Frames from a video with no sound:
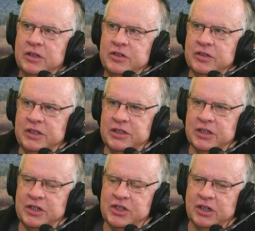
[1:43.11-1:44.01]
to the
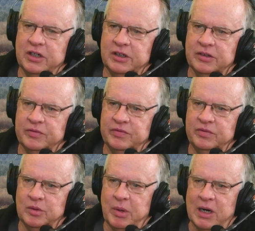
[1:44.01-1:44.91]
attention
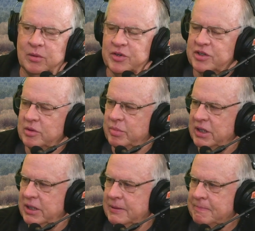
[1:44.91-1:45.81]
of the powers that
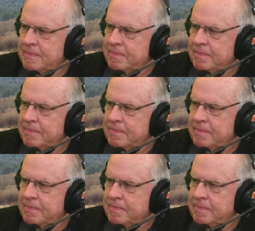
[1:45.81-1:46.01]
be.